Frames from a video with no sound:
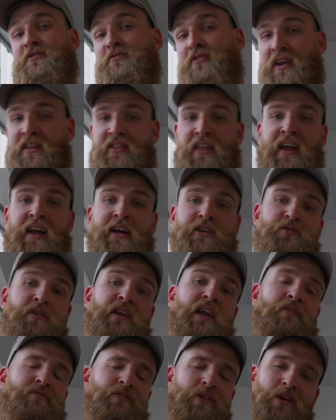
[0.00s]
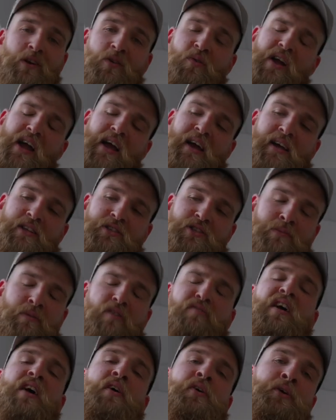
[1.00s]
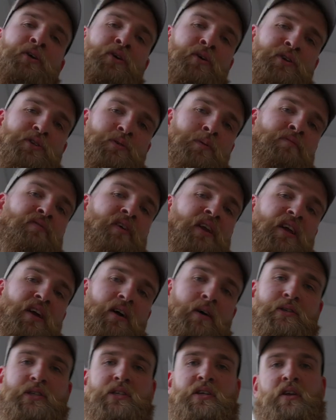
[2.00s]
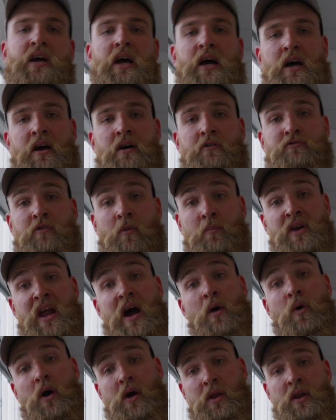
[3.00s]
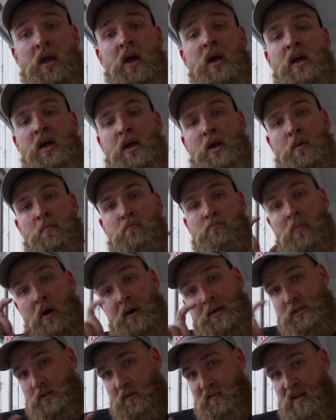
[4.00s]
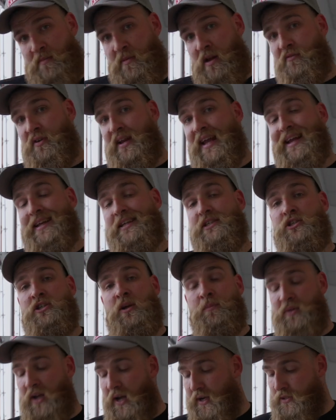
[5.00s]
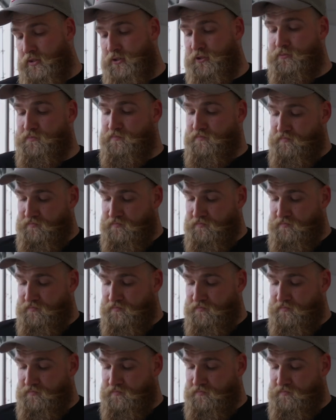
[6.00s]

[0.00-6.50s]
a funny thing actually, if you look at some of our YouTube videos from now on, most of them have an English subtitles.